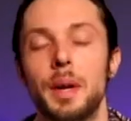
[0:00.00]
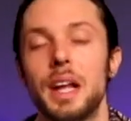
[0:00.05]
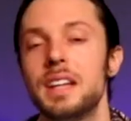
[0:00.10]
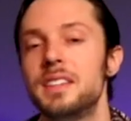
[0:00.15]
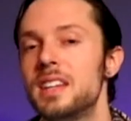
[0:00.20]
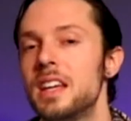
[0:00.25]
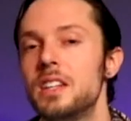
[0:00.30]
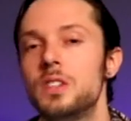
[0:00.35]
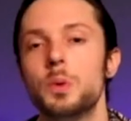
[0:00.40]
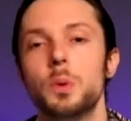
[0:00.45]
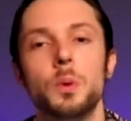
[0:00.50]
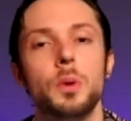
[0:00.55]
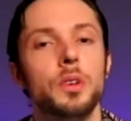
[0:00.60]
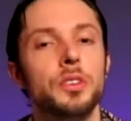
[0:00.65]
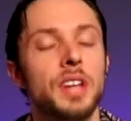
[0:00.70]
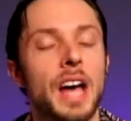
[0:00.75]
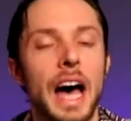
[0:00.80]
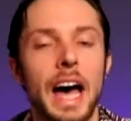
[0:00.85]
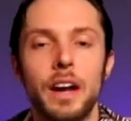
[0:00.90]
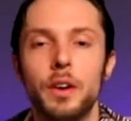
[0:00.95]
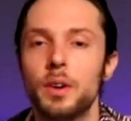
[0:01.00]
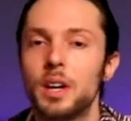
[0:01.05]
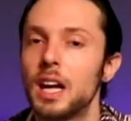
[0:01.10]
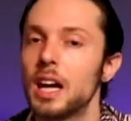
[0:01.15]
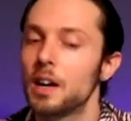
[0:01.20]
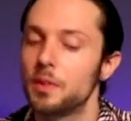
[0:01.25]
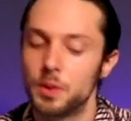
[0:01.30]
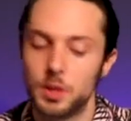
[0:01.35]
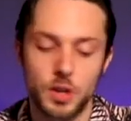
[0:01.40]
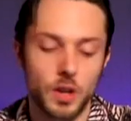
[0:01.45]
when I say tools, I don't
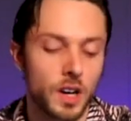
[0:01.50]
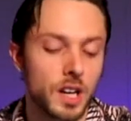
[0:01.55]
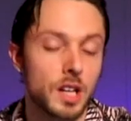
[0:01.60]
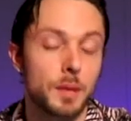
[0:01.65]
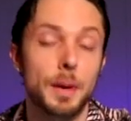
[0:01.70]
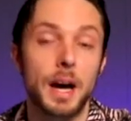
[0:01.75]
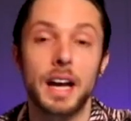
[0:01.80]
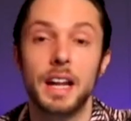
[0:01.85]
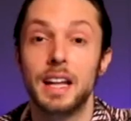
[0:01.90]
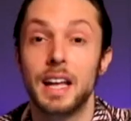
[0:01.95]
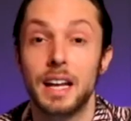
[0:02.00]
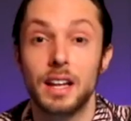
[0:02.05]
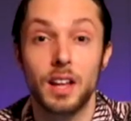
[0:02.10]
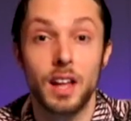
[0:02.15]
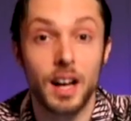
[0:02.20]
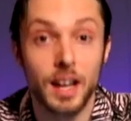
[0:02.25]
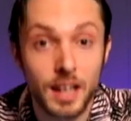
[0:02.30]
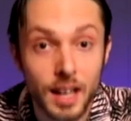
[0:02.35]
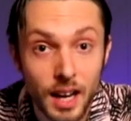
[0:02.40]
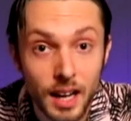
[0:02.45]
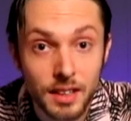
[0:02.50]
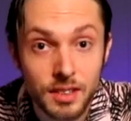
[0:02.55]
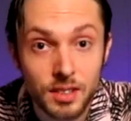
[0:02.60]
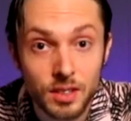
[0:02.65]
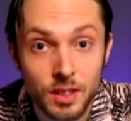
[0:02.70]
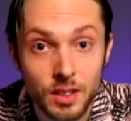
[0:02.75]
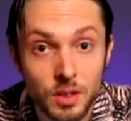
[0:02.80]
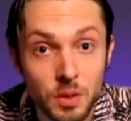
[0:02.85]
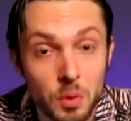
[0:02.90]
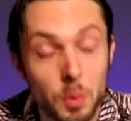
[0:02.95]
care if we're talking about an analog
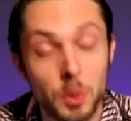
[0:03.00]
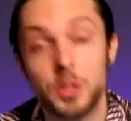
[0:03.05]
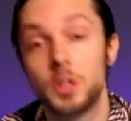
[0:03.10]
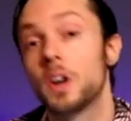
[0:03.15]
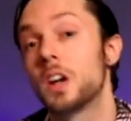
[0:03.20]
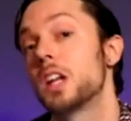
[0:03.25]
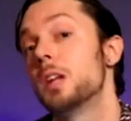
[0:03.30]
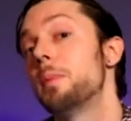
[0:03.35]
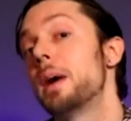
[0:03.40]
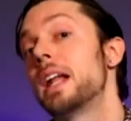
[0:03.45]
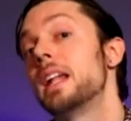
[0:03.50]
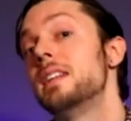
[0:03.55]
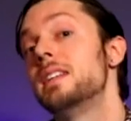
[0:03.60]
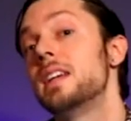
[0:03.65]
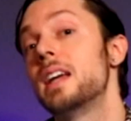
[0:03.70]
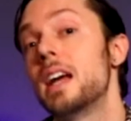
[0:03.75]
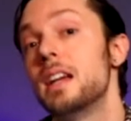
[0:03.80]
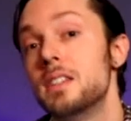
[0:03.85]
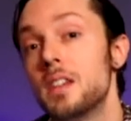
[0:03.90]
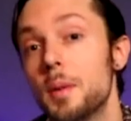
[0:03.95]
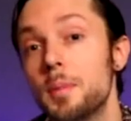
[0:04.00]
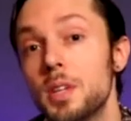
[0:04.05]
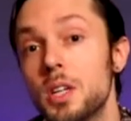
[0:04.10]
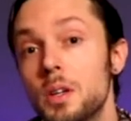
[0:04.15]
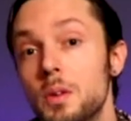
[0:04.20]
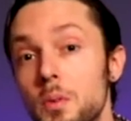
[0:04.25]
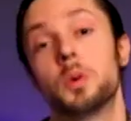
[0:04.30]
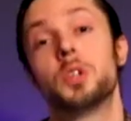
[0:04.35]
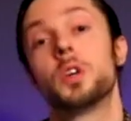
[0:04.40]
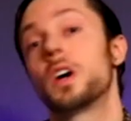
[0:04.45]
console, we're talking about a D A
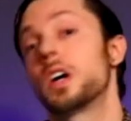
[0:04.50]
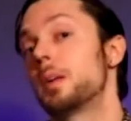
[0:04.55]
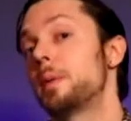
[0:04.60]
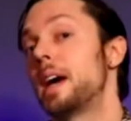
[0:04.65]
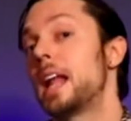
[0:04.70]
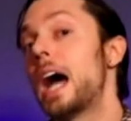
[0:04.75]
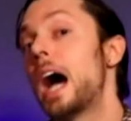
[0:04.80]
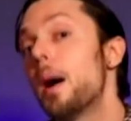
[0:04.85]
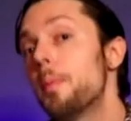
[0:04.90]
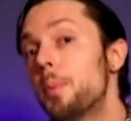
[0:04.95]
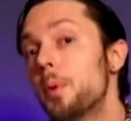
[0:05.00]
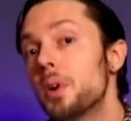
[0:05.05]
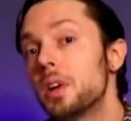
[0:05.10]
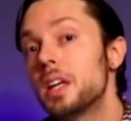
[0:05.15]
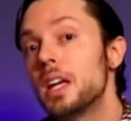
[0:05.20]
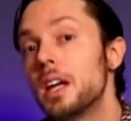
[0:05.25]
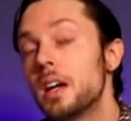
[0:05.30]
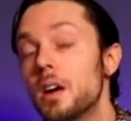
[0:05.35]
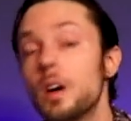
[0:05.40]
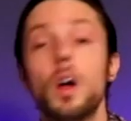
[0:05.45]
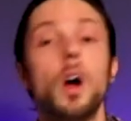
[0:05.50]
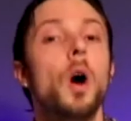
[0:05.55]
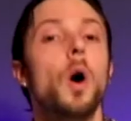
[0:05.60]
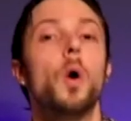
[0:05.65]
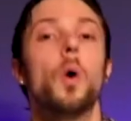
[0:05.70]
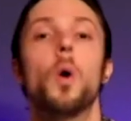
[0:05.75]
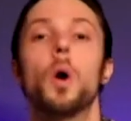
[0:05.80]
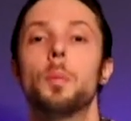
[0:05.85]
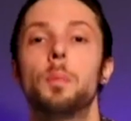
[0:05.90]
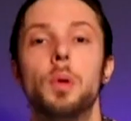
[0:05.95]
W, we're talking about outboard gear
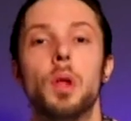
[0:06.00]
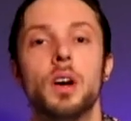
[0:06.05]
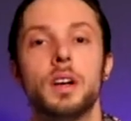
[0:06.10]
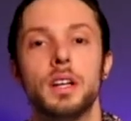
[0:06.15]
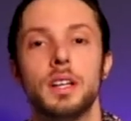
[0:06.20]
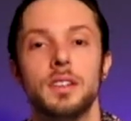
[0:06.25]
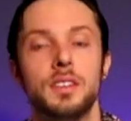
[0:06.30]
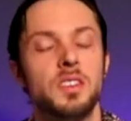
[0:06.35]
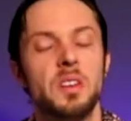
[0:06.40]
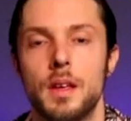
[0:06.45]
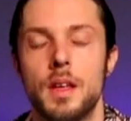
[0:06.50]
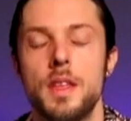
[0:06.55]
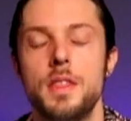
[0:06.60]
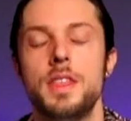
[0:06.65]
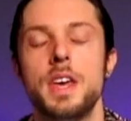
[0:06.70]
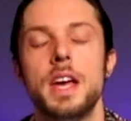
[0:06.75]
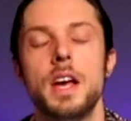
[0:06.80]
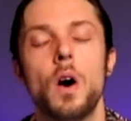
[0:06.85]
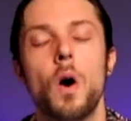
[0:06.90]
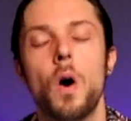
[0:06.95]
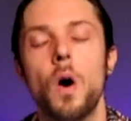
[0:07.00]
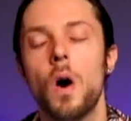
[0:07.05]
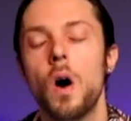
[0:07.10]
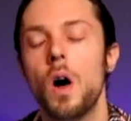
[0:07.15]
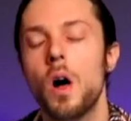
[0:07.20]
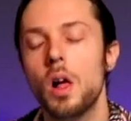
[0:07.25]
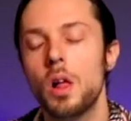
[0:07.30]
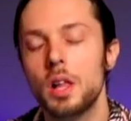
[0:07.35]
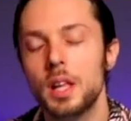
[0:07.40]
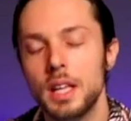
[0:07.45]
or plugins. They
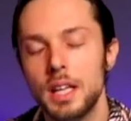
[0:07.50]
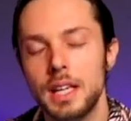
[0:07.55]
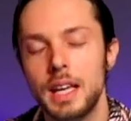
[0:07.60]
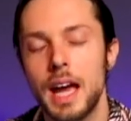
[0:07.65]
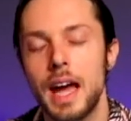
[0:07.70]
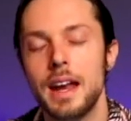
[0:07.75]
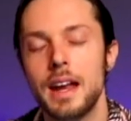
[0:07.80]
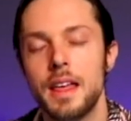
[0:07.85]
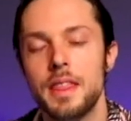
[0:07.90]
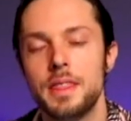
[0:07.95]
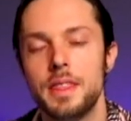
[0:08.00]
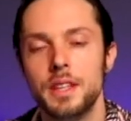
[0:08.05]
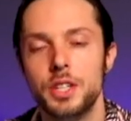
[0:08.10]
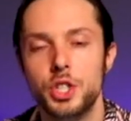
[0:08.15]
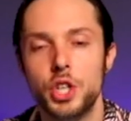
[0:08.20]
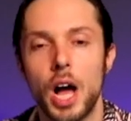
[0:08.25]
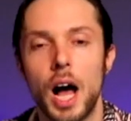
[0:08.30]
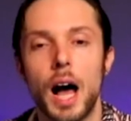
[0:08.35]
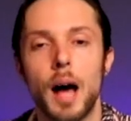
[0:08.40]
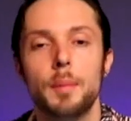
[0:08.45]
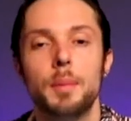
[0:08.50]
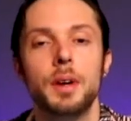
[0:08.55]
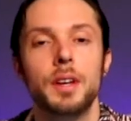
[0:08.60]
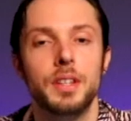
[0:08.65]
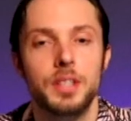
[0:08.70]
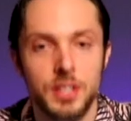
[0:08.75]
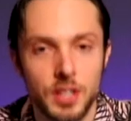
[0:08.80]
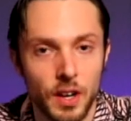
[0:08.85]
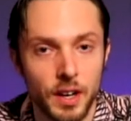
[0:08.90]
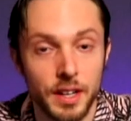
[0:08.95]
all get the job
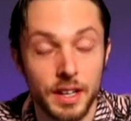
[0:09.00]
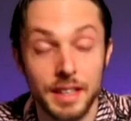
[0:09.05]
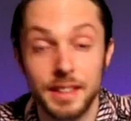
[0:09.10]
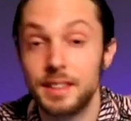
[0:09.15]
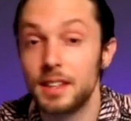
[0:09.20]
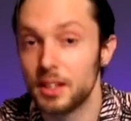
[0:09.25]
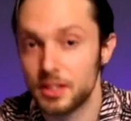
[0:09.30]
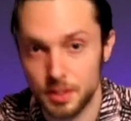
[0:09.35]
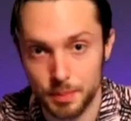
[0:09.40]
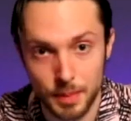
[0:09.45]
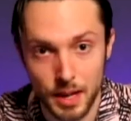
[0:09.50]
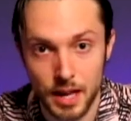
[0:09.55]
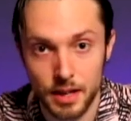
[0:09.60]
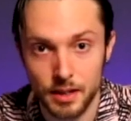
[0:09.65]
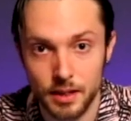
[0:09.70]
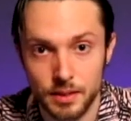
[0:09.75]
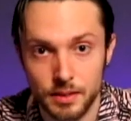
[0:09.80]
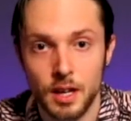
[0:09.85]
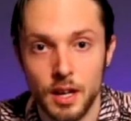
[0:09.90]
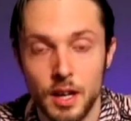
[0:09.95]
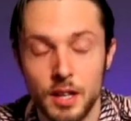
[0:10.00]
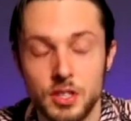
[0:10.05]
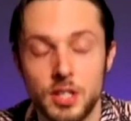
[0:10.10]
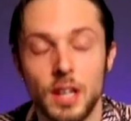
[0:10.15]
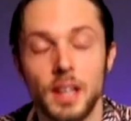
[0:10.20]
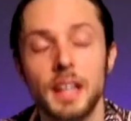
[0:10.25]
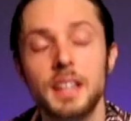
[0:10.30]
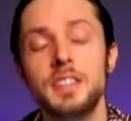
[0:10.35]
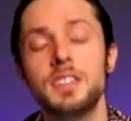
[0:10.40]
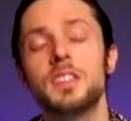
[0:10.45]
done. It doesn't matter. So
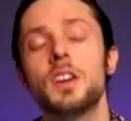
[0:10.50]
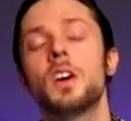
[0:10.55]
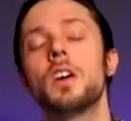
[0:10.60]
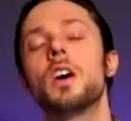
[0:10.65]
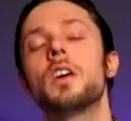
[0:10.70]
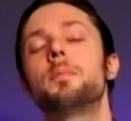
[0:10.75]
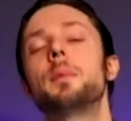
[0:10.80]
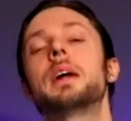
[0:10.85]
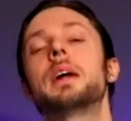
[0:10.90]
let's start off